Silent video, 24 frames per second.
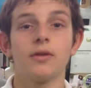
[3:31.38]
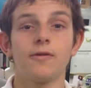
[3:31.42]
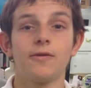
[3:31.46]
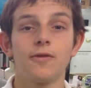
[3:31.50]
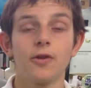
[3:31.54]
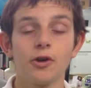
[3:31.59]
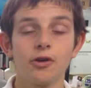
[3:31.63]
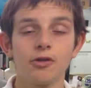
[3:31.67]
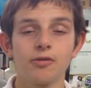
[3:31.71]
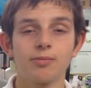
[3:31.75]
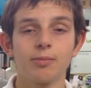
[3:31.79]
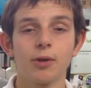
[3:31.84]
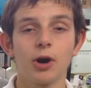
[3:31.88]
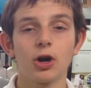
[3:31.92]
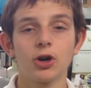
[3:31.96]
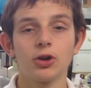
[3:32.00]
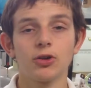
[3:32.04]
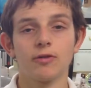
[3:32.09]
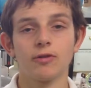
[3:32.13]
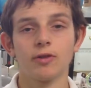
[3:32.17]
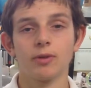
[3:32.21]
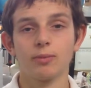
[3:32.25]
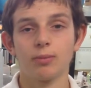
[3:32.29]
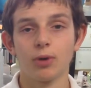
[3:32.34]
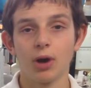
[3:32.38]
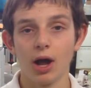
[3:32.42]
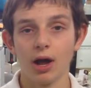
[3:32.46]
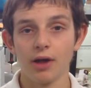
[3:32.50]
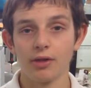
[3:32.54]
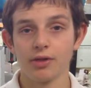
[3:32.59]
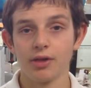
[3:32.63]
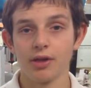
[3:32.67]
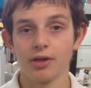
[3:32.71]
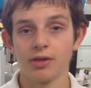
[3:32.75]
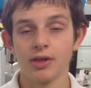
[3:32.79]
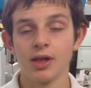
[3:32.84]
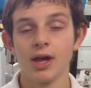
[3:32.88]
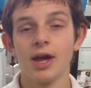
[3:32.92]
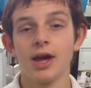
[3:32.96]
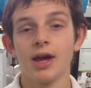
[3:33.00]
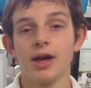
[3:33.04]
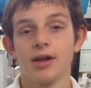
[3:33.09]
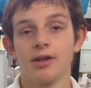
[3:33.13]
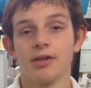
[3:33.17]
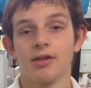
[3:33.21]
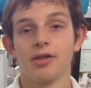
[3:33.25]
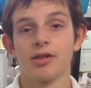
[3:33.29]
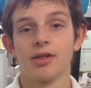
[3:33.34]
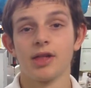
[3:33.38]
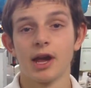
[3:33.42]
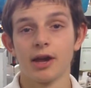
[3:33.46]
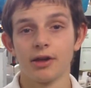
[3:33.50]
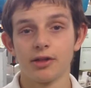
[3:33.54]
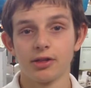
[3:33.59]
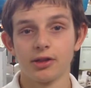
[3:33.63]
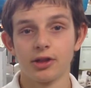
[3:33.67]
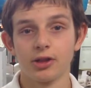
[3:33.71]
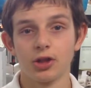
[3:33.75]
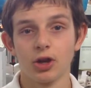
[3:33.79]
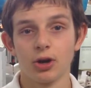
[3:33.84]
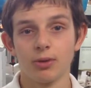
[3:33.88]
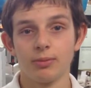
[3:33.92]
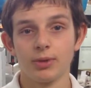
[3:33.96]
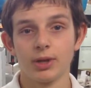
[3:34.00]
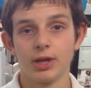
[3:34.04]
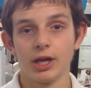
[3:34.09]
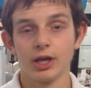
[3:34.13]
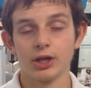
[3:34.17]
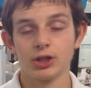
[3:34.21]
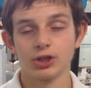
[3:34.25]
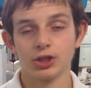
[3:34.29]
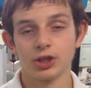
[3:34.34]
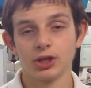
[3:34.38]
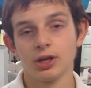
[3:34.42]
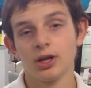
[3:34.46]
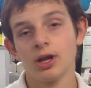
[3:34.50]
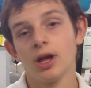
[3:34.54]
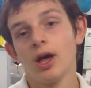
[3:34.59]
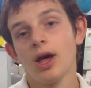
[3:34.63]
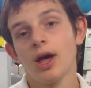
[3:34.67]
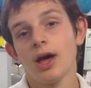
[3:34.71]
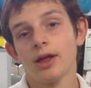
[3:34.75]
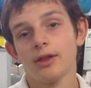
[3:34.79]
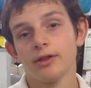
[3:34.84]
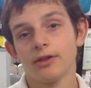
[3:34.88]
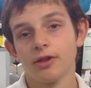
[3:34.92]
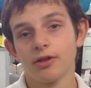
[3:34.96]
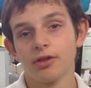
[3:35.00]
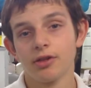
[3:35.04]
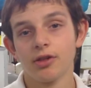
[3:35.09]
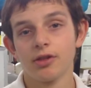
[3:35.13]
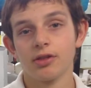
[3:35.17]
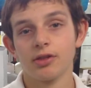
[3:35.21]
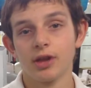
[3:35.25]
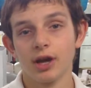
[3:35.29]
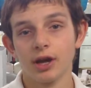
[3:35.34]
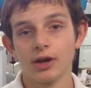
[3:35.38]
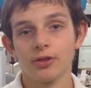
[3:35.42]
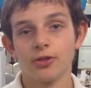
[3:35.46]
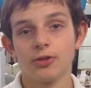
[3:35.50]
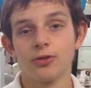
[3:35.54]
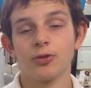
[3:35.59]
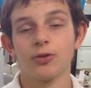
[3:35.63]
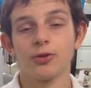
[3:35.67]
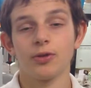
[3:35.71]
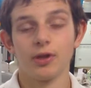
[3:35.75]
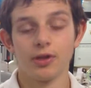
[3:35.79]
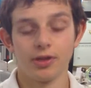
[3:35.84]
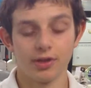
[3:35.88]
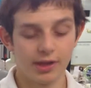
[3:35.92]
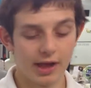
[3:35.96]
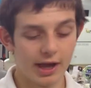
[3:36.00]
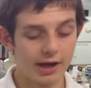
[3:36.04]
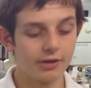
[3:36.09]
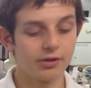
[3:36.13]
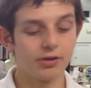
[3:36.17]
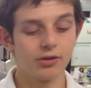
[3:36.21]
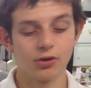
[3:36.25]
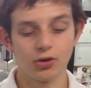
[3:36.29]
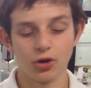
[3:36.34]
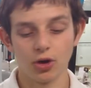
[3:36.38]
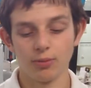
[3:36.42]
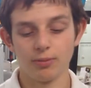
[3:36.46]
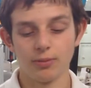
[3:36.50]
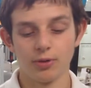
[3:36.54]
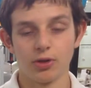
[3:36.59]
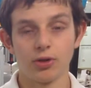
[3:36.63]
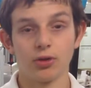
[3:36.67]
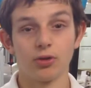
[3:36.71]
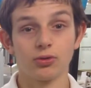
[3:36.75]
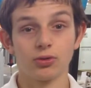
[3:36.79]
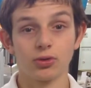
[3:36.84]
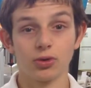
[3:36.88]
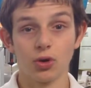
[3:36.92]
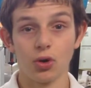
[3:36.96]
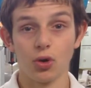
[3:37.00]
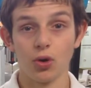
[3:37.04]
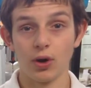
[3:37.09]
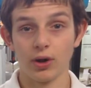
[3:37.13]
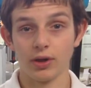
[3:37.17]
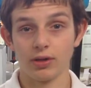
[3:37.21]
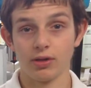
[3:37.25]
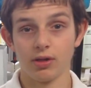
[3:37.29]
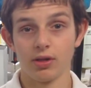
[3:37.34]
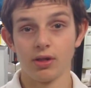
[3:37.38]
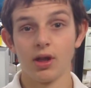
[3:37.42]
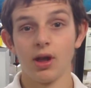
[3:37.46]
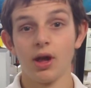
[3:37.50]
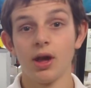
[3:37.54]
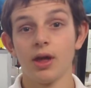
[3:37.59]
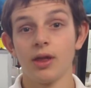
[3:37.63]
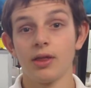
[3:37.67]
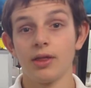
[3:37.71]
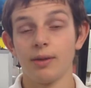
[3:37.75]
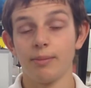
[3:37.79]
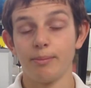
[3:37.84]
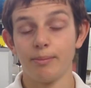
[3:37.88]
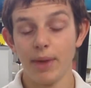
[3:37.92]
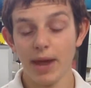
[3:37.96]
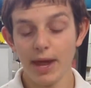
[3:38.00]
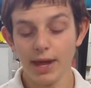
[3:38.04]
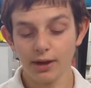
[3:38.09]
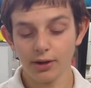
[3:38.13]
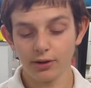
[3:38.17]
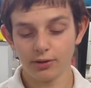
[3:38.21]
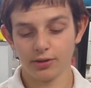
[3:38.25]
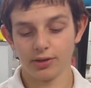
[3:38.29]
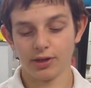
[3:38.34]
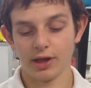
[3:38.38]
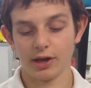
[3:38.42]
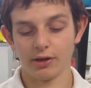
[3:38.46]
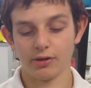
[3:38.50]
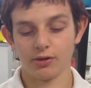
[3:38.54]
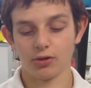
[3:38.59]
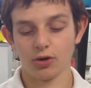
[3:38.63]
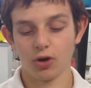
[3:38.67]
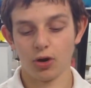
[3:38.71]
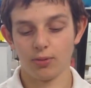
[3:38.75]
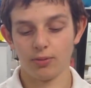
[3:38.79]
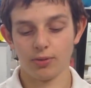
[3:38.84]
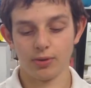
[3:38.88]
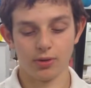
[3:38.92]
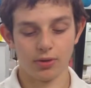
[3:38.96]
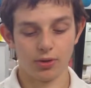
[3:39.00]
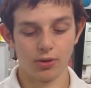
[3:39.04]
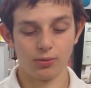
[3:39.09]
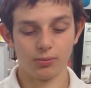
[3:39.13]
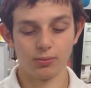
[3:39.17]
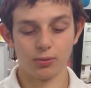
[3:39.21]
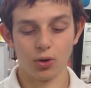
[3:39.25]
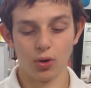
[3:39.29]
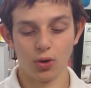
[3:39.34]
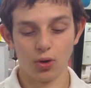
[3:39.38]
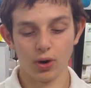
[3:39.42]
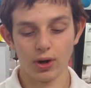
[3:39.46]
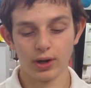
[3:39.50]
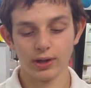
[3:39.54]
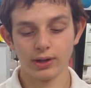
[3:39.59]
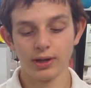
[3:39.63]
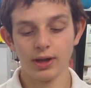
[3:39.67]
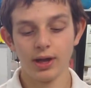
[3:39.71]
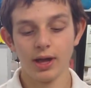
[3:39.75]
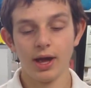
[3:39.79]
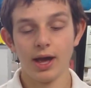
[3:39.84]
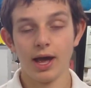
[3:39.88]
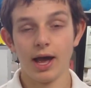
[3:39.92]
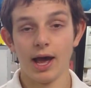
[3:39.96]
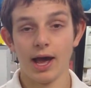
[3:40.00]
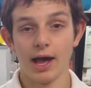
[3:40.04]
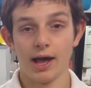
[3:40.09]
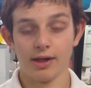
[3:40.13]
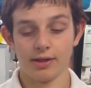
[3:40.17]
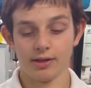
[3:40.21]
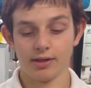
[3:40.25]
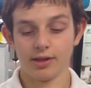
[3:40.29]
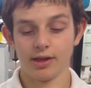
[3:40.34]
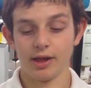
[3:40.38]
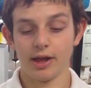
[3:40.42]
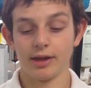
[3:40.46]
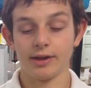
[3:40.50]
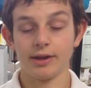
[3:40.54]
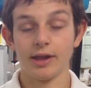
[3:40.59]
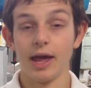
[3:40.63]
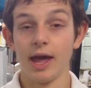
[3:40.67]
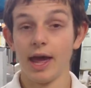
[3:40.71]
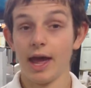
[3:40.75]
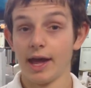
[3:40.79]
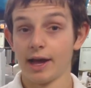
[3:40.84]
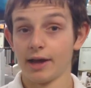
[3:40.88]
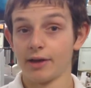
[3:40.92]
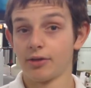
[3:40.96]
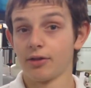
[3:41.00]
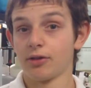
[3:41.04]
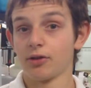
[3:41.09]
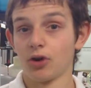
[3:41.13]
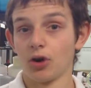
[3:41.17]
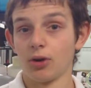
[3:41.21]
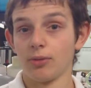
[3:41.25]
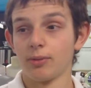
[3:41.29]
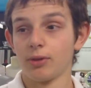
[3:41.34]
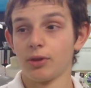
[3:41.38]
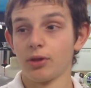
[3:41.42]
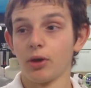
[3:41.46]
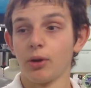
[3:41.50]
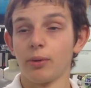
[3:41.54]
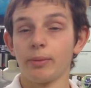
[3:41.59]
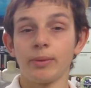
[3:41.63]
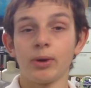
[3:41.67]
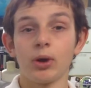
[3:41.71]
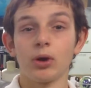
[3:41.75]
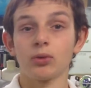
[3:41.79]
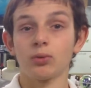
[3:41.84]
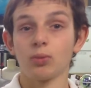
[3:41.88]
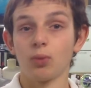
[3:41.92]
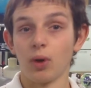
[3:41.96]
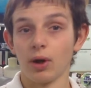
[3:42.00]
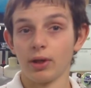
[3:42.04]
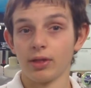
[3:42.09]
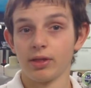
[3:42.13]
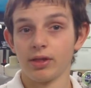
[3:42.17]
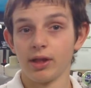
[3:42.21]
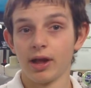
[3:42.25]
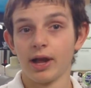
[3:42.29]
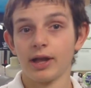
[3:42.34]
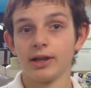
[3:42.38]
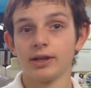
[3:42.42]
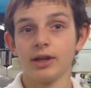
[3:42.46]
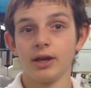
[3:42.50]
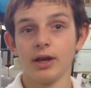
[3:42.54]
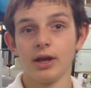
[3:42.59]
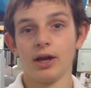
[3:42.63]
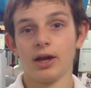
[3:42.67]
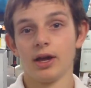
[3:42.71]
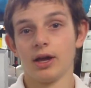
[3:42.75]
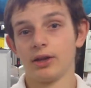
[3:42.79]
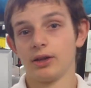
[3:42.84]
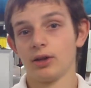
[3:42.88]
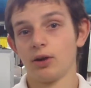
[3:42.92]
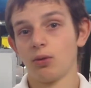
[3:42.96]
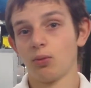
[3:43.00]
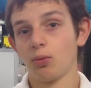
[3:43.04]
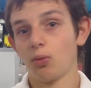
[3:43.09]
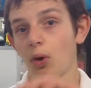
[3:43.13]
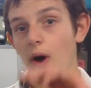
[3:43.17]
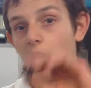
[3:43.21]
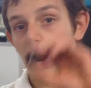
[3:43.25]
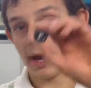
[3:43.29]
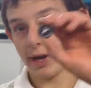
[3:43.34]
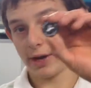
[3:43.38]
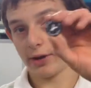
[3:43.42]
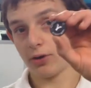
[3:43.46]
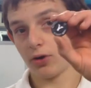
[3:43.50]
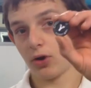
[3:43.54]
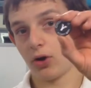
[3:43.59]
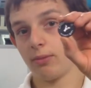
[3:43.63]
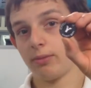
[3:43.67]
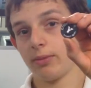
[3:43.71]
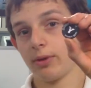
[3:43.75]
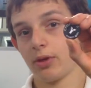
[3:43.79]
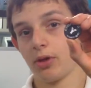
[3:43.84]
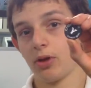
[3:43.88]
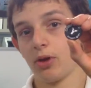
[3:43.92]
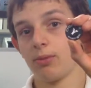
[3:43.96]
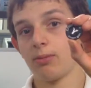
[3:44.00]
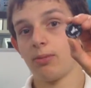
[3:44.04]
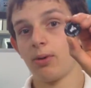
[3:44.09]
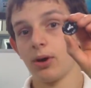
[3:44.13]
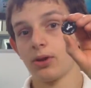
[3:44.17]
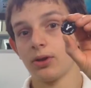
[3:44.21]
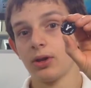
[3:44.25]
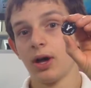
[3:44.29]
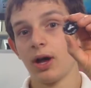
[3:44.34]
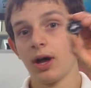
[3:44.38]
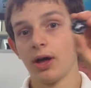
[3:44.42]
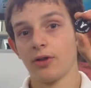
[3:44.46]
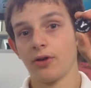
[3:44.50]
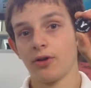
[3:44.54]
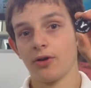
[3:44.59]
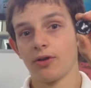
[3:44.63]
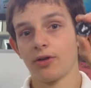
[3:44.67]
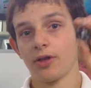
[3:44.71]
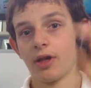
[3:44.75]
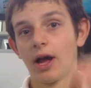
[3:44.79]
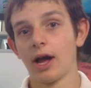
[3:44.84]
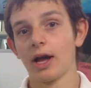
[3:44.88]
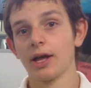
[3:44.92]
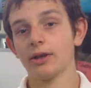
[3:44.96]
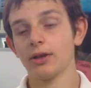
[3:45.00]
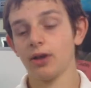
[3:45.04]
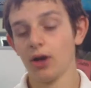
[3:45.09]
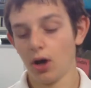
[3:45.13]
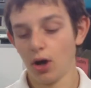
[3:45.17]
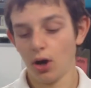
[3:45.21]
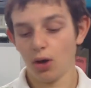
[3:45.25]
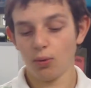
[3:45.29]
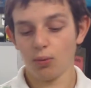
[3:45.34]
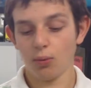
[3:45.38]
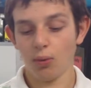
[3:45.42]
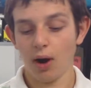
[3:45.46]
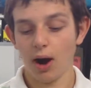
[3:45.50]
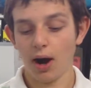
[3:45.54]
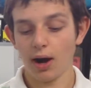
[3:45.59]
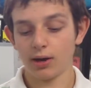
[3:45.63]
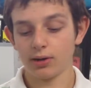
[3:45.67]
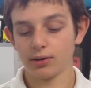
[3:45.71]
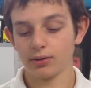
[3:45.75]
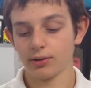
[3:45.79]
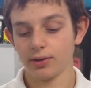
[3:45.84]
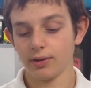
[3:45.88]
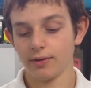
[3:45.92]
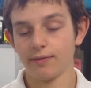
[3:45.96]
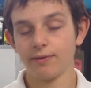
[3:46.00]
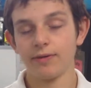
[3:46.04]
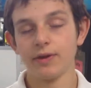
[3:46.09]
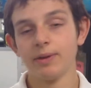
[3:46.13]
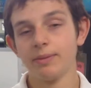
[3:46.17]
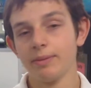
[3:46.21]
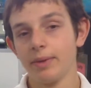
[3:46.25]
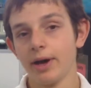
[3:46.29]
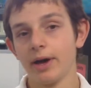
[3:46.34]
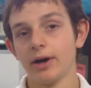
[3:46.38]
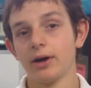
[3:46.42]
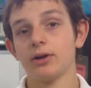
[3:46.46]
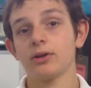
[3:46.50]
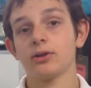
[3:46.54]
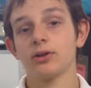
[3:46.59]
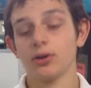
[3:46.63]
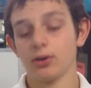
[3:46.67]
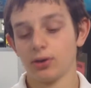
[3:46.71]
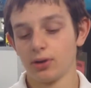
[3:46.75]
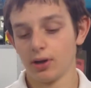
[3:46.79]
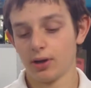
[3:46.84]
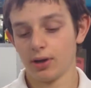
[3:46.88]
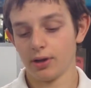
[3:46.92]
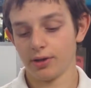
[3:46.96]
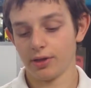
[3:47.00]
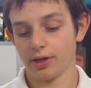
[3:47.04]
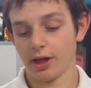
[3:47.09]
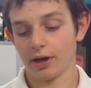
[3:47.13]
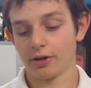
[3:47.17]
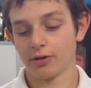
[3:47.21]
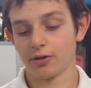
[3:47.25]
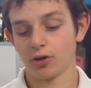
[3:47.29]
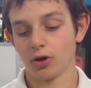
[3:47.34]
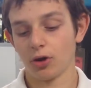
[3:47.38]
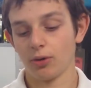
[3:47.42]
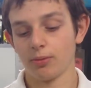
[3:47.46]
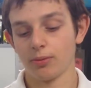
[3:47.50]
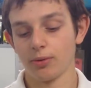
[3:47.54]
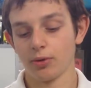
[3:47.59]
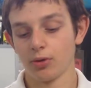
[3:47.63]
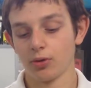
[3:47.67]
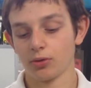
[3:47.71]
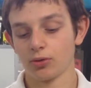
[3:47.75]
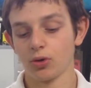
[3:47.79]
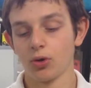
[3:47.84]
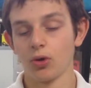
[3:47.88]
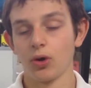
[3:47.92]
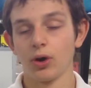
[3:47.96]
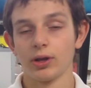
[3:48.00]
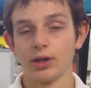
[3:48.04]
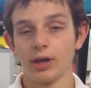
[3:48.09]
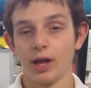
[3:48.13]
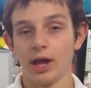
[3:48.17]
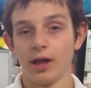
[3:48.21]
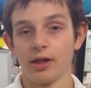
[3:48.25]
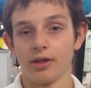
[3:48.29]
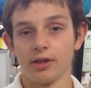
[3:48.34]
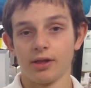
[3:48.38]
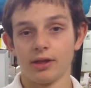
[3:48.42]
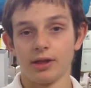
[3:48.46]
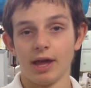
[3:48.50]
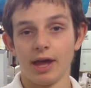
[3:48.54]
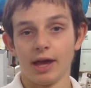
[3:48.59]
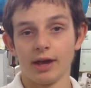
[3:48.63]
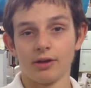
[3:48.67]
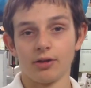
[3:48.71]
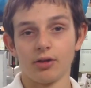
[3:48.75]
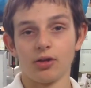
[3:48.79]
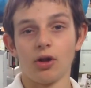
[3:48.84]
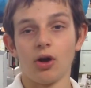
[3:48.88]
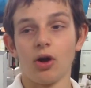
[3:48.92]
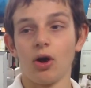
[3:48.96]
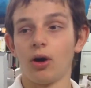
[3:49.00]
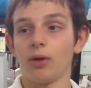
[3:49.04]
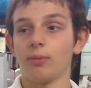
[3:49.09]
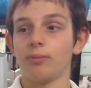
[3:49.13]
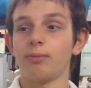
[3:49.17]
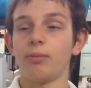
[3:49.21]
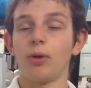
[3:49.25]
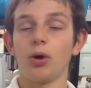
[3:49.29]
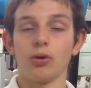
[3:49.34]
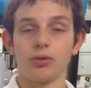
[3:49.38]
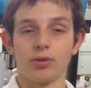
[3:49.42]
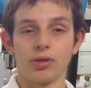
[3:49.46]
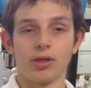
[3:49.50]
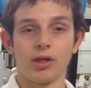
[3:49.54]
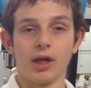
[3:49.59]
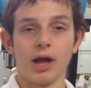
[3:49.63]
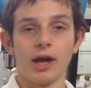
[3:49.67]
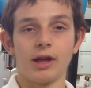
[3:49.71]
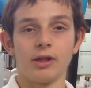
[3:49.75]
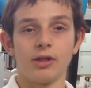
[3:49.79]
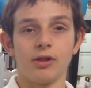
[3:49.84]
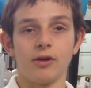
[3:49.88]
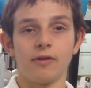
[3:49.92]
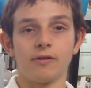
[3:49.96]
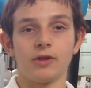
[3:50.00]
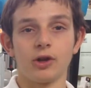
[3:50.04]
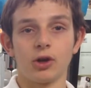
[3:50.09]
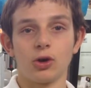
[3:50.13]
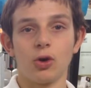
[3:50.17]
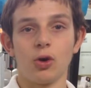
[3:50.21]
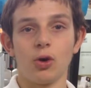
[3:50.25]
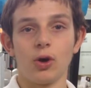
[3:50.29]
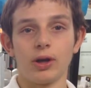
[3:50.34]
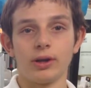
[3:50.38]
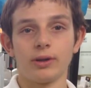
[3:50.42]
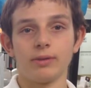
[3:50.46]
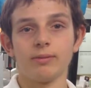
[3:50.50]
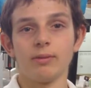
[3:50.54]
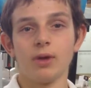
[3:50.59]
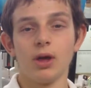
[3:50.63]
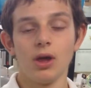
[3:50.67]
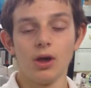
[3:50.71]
first part of the process is sex determination, and this is done through the sex chromosome coins. The male sex chromosome coin has an X chromosome on one side and a Y chromosome on the other side, while the female sex chromosome coin has an X on both sides of the coin.